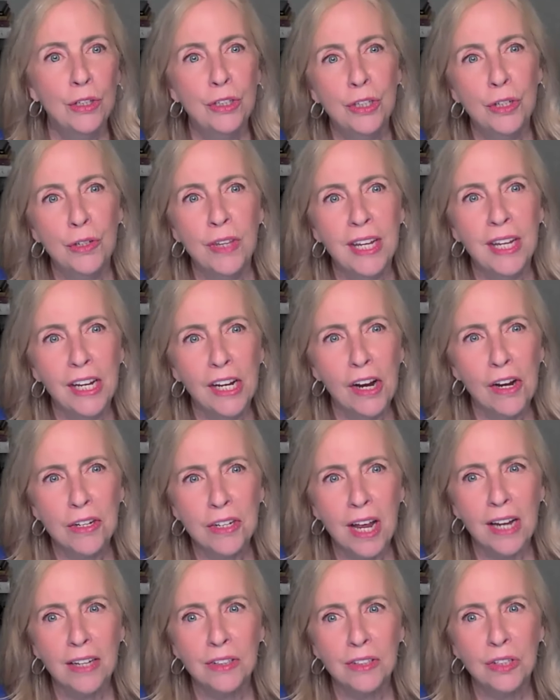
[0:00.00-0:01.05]
do the ER
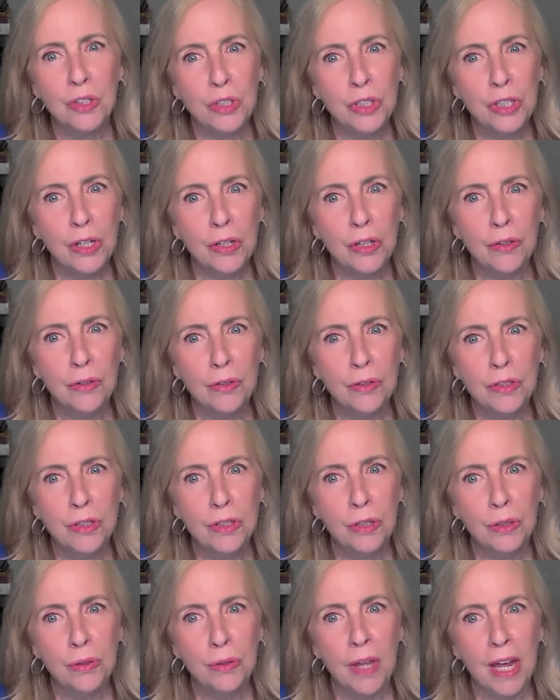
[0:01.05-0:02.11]
docs still
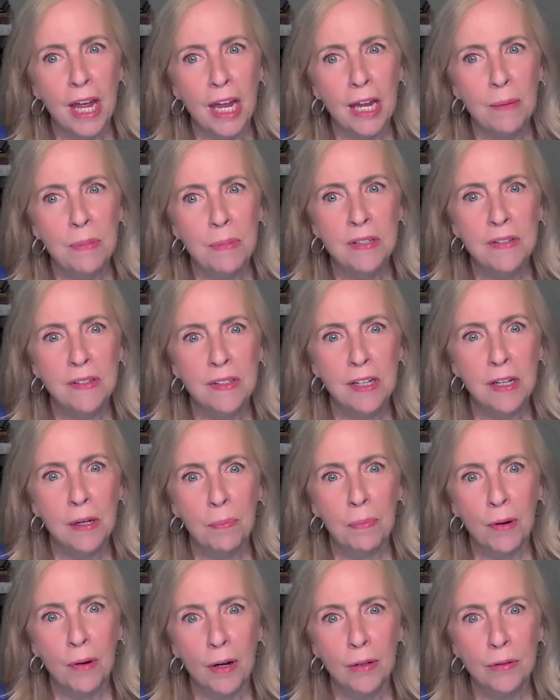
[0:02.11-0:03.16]
do the ABC
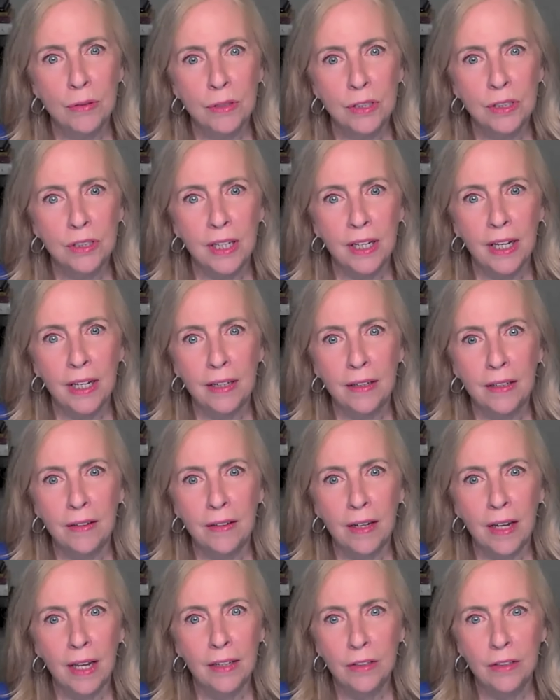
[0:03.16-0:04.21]
approach
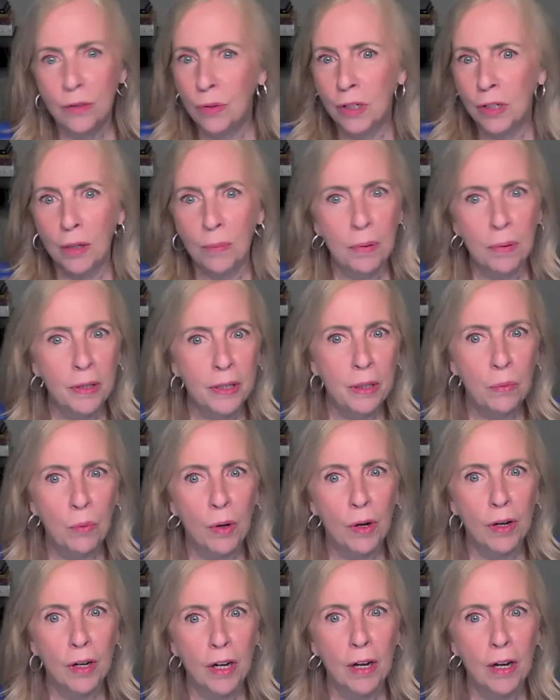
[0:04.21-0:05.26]
and do a complete
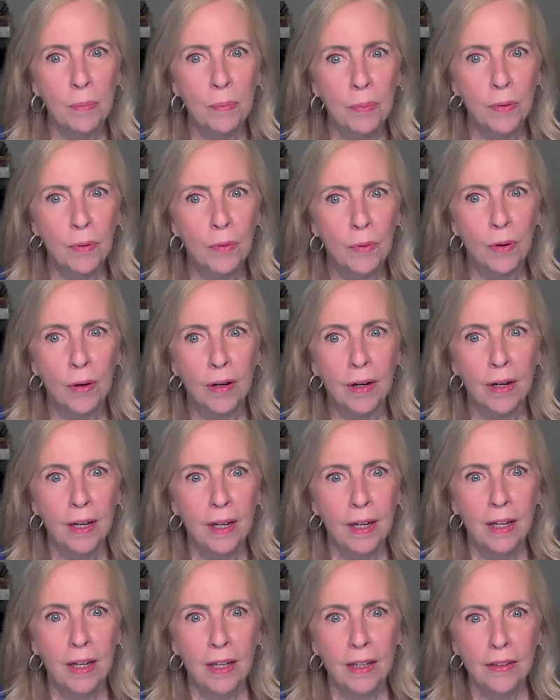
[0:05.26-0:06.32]
workup, or
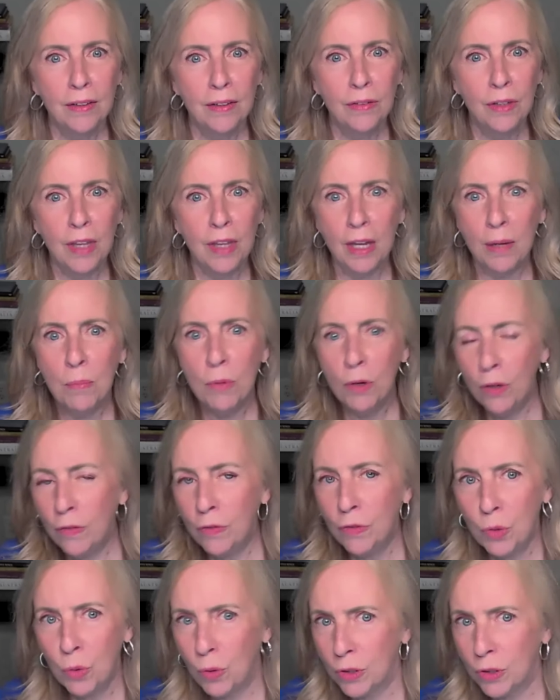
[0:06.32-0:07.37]
do they
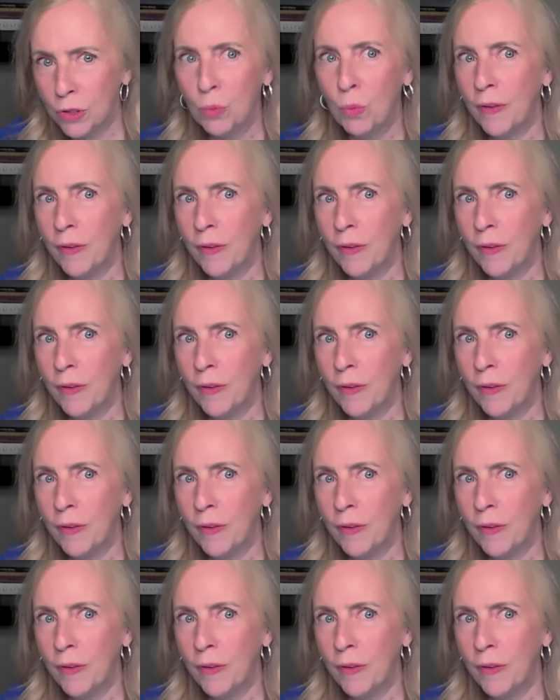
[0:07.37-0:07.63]
move towards